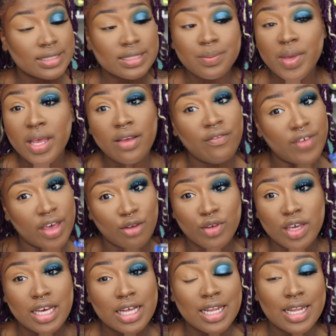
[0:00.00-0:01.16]
be very
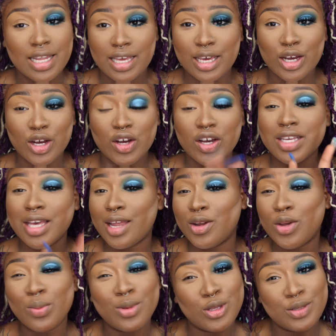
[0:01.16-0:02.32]
clear. Y'all
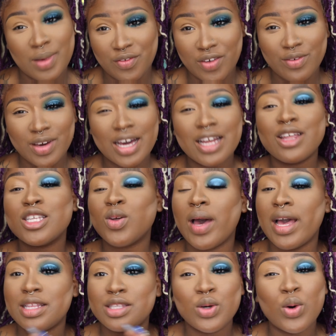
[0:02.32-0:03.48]
know blue's my favorite color, so I
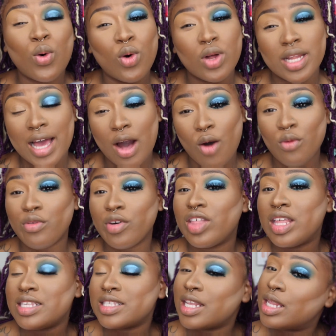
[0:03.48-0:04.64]
had to go all out for
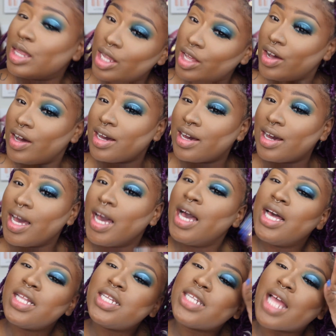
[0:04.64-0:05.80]
this look.
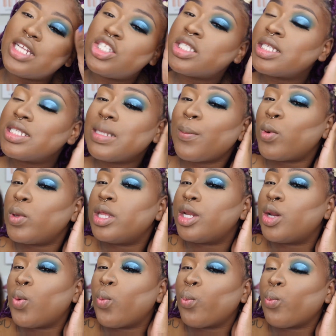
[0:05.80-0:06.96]
Not just a simple
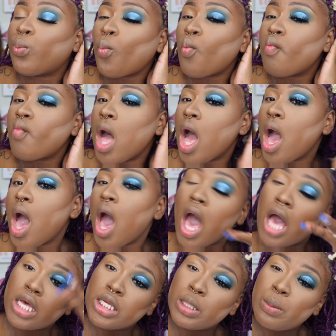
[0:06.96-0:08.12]
little
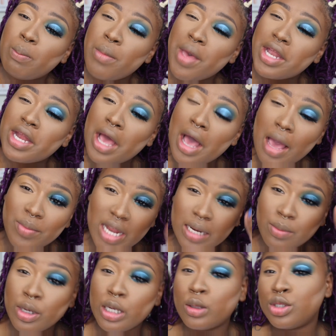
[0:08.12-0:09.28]
matte eye, but I had to
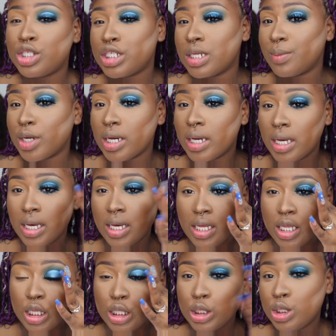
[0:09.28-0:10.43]
put a little shimmer,
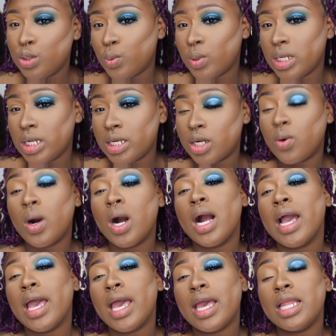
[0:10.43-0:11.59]
do a little
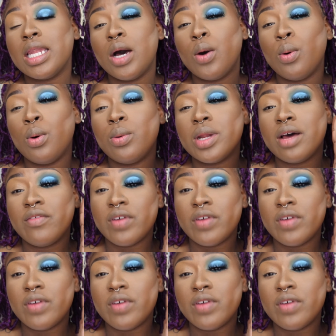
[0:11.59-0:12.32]
halo or whatever,